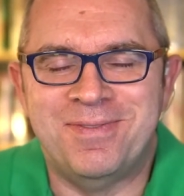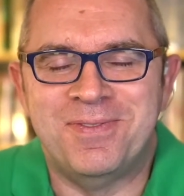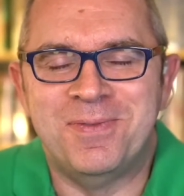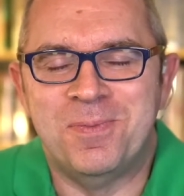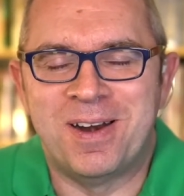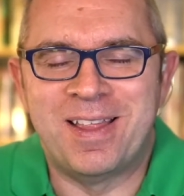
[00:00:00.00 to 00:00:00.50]

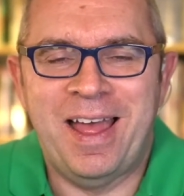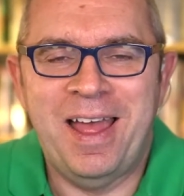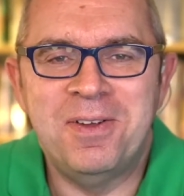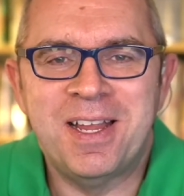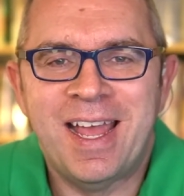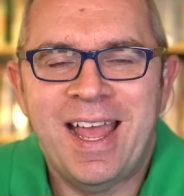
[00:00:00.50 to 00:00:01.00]
work that
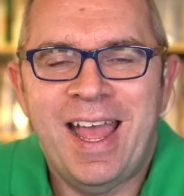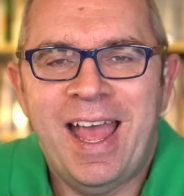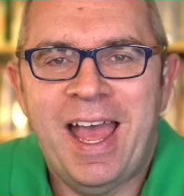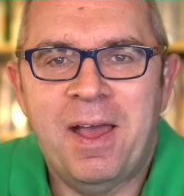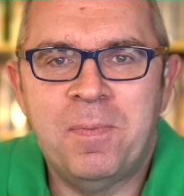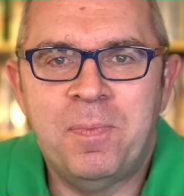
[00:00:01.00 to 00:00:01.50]
out.
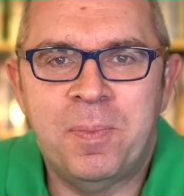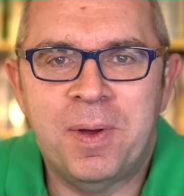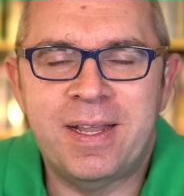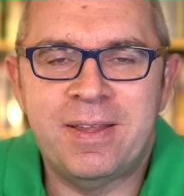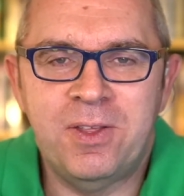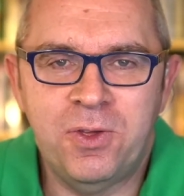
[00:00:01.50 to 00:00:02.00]

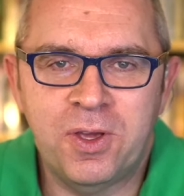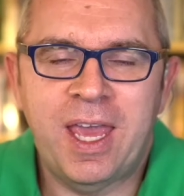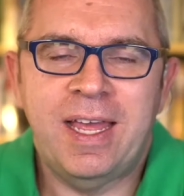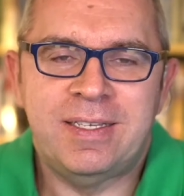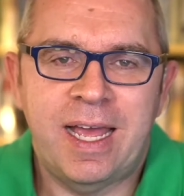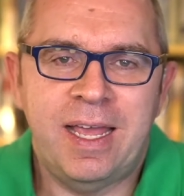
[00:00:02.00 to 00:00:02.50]
But
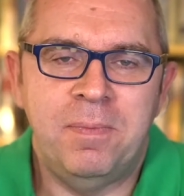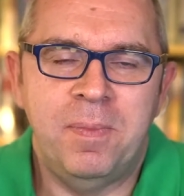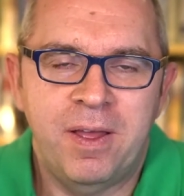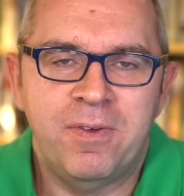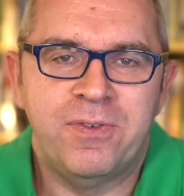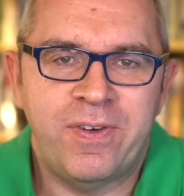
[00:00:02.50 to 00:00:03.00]
UK time,
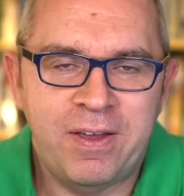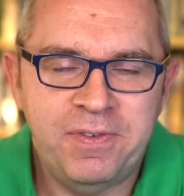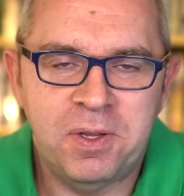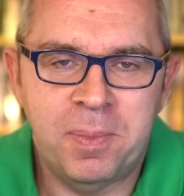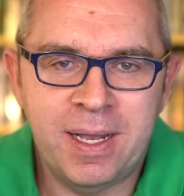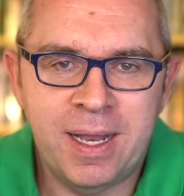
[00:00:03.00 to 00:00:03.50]
5
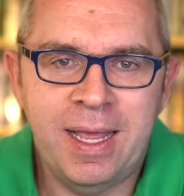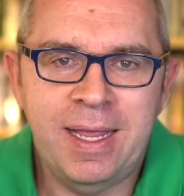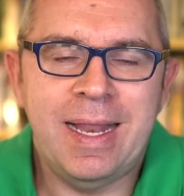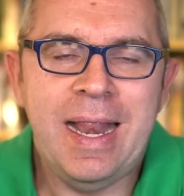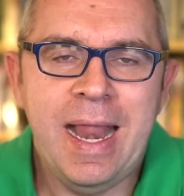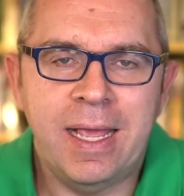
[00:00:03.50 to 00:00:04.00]
to
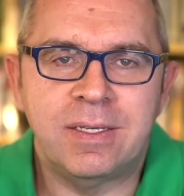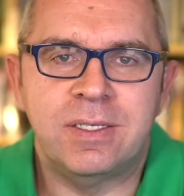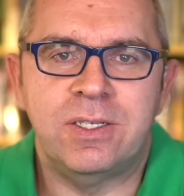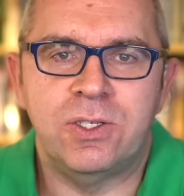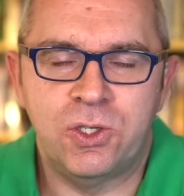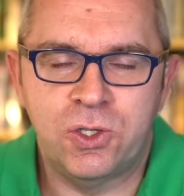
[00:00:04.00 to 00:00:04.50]
midnight
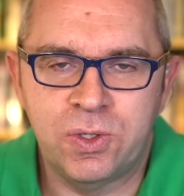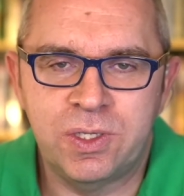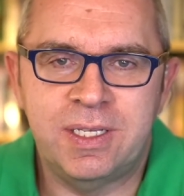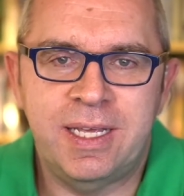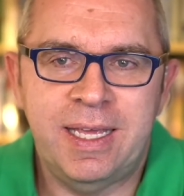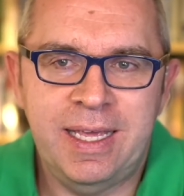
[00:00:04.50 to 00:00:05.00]
next
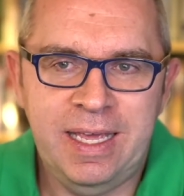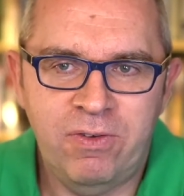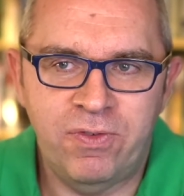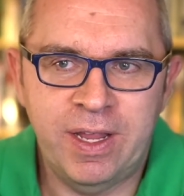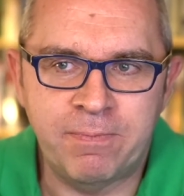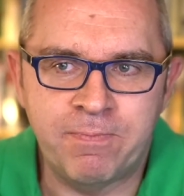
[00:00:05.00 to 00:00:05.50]
Tuesday
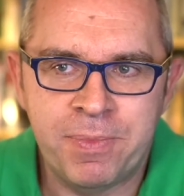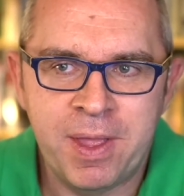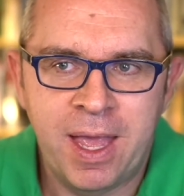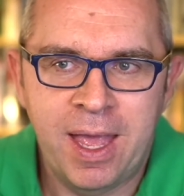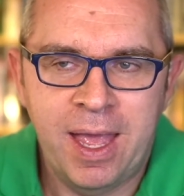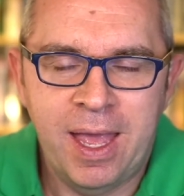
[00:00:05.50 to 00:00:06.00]
evening.
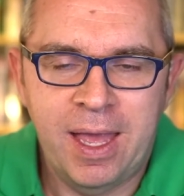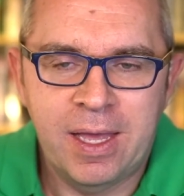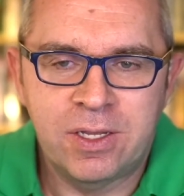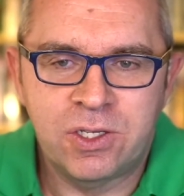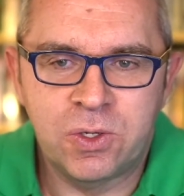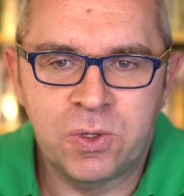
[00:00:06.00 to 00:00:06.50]

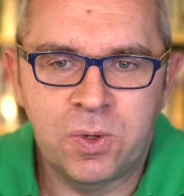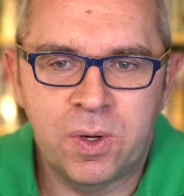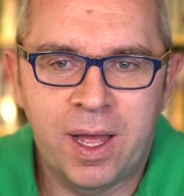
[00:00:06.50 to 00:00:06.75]
So